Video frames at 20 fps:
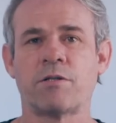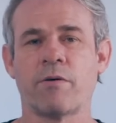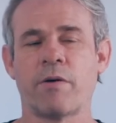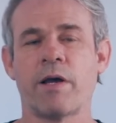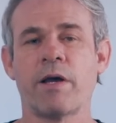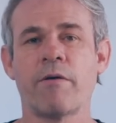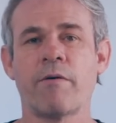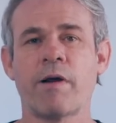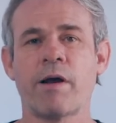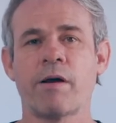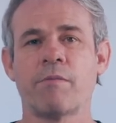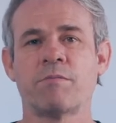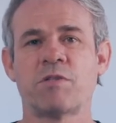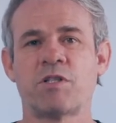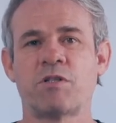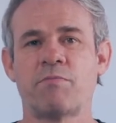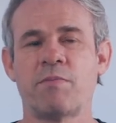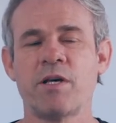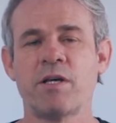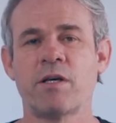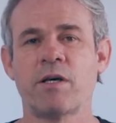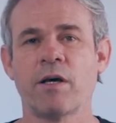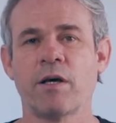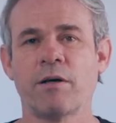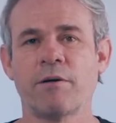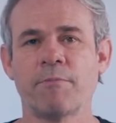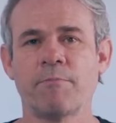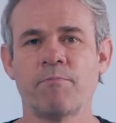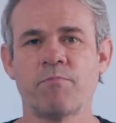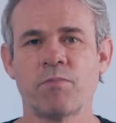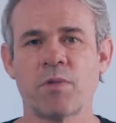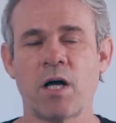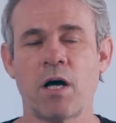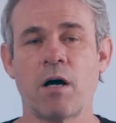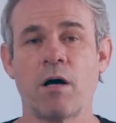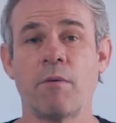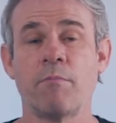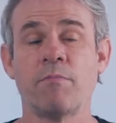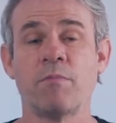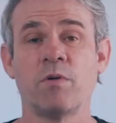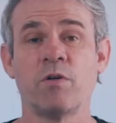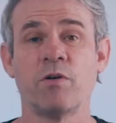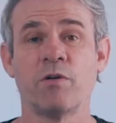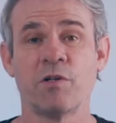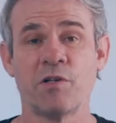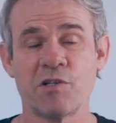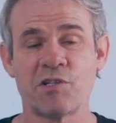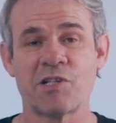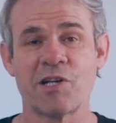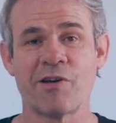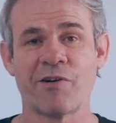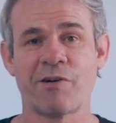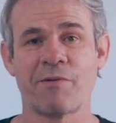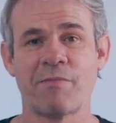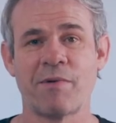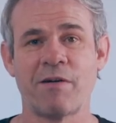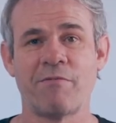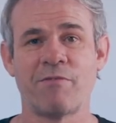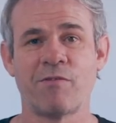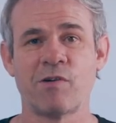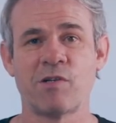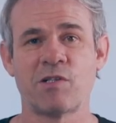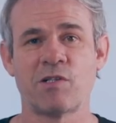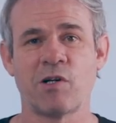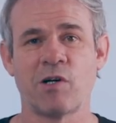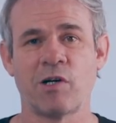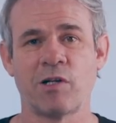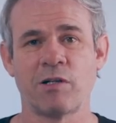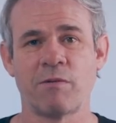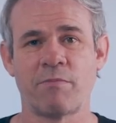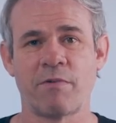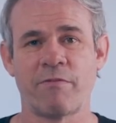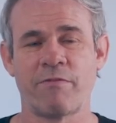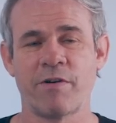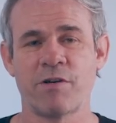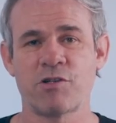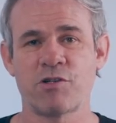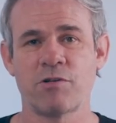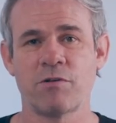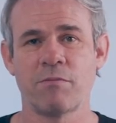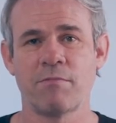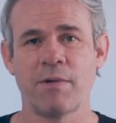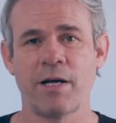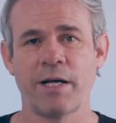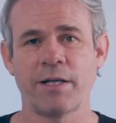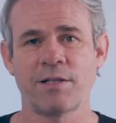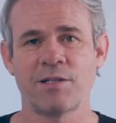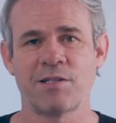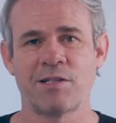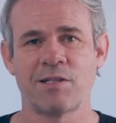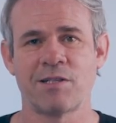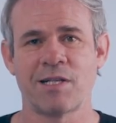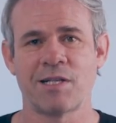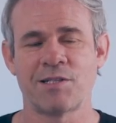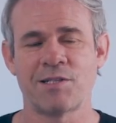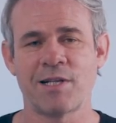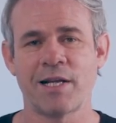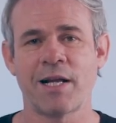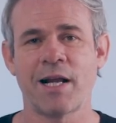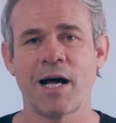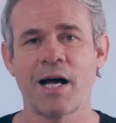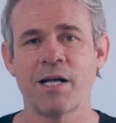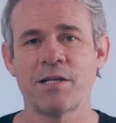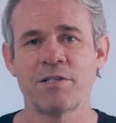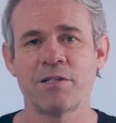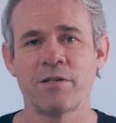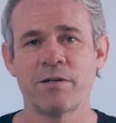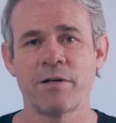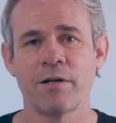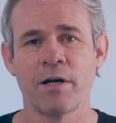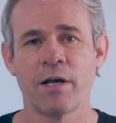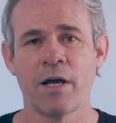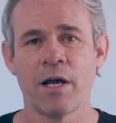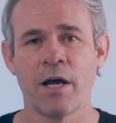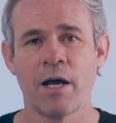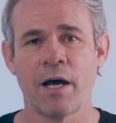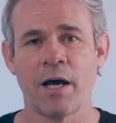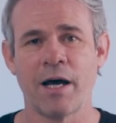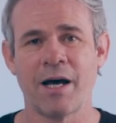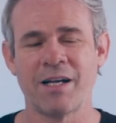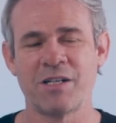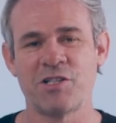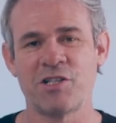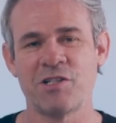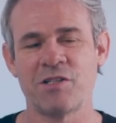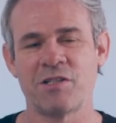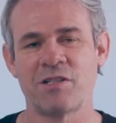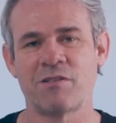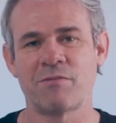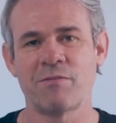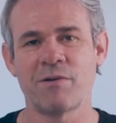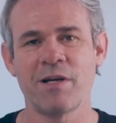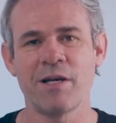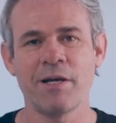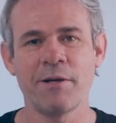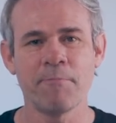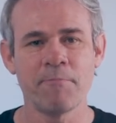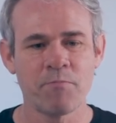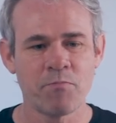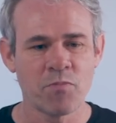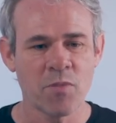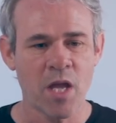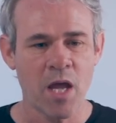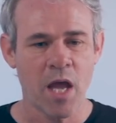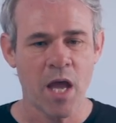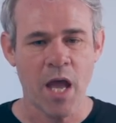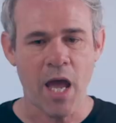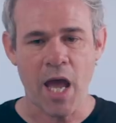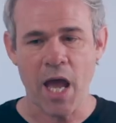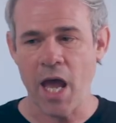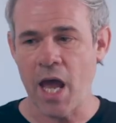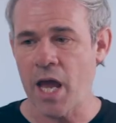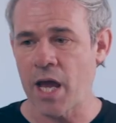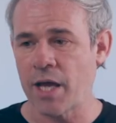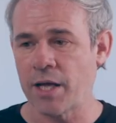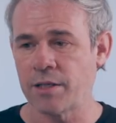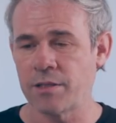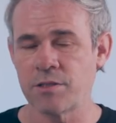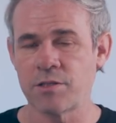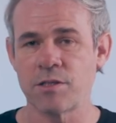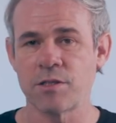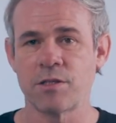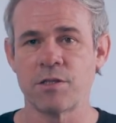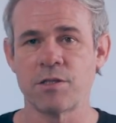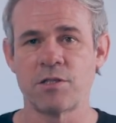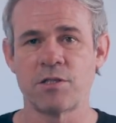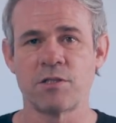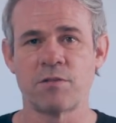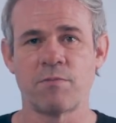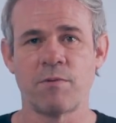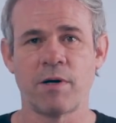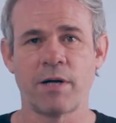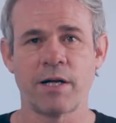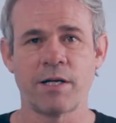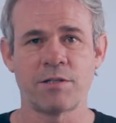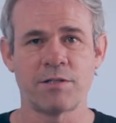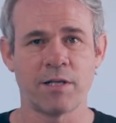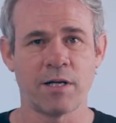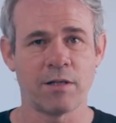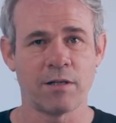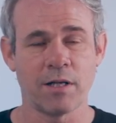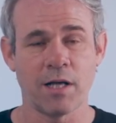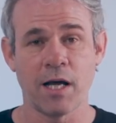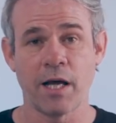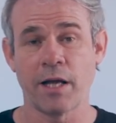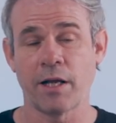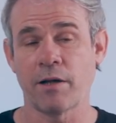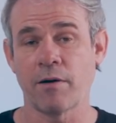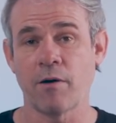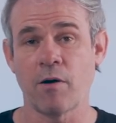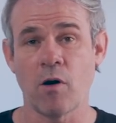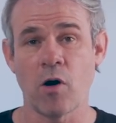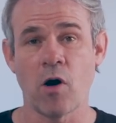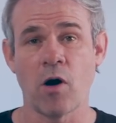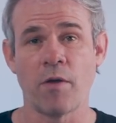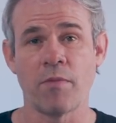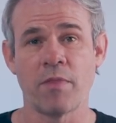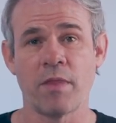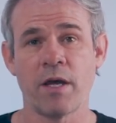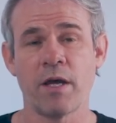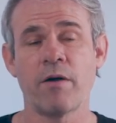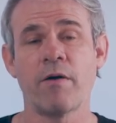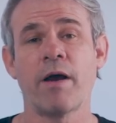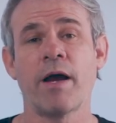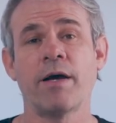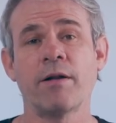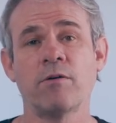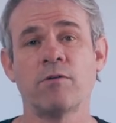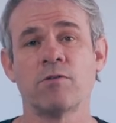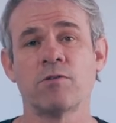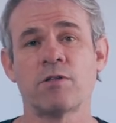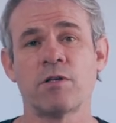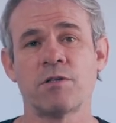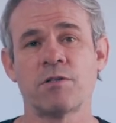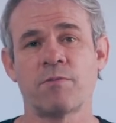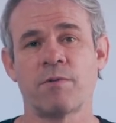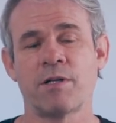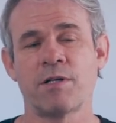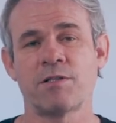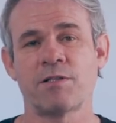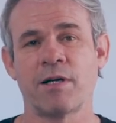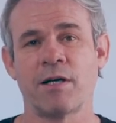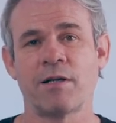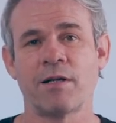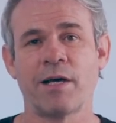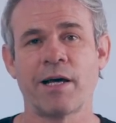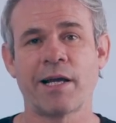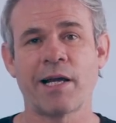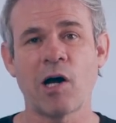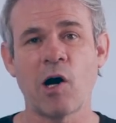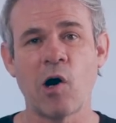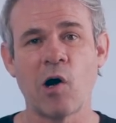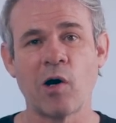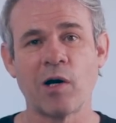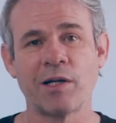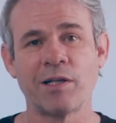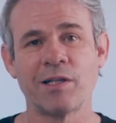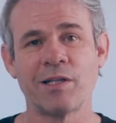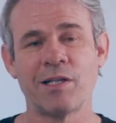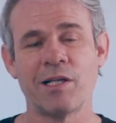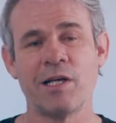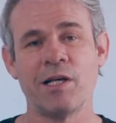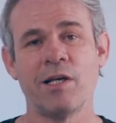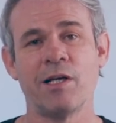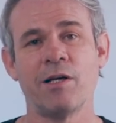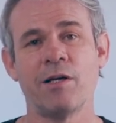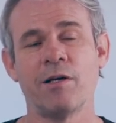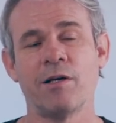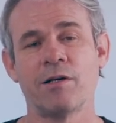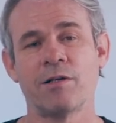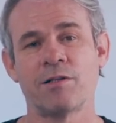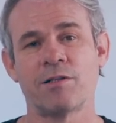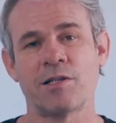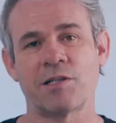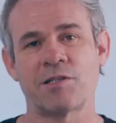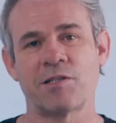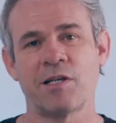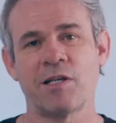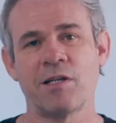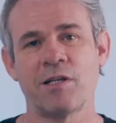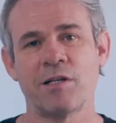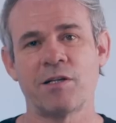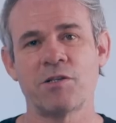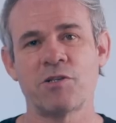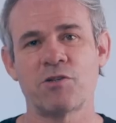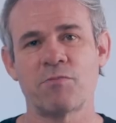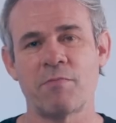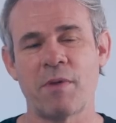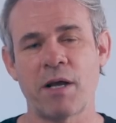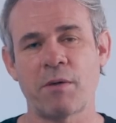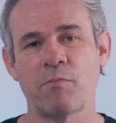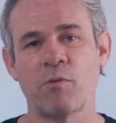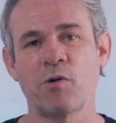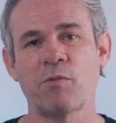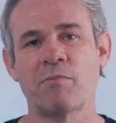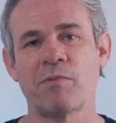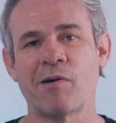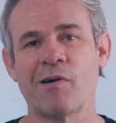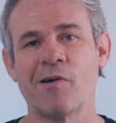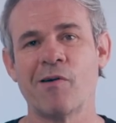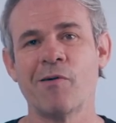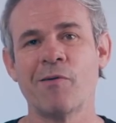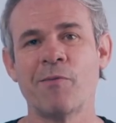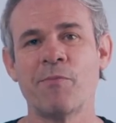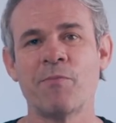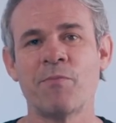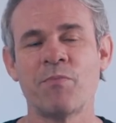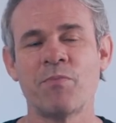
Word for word: so here I am speaking. Um, you're used to hearing my voice on the professional mic. This is a Sennheiser uh, G3. And this is what I sound like on there, and also is what I sound like on the 16 inch MacBook Pro,